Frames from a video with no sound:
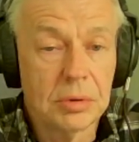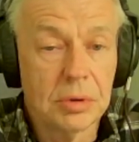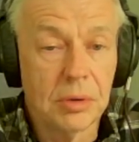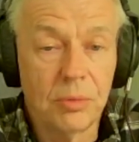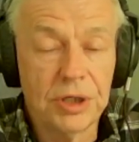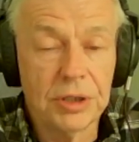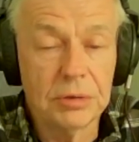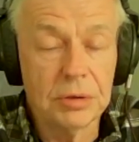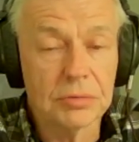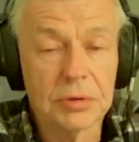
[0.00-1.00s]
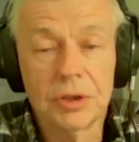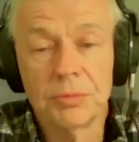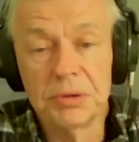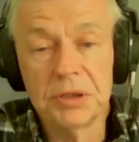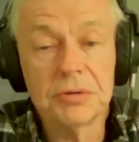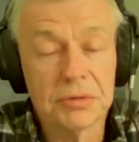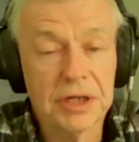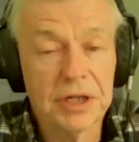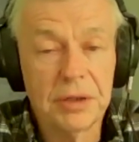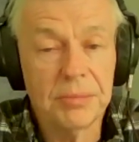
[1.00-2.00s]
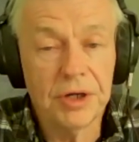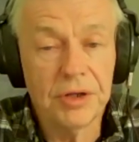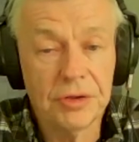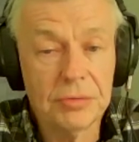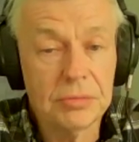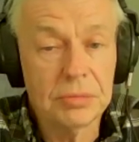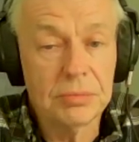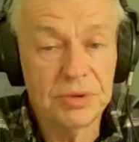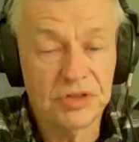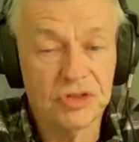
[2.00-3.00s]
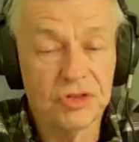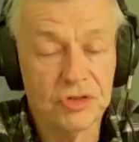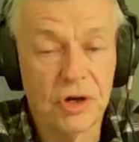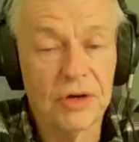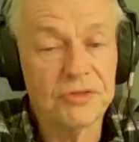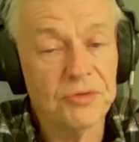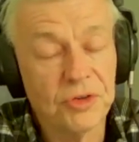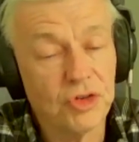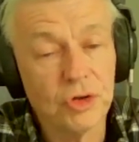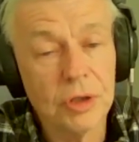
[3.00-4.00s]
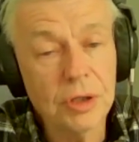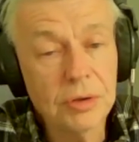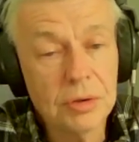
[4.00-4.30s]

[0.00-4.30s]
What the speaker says: And we can literally obliterate anybody that pisses us off sufficiently.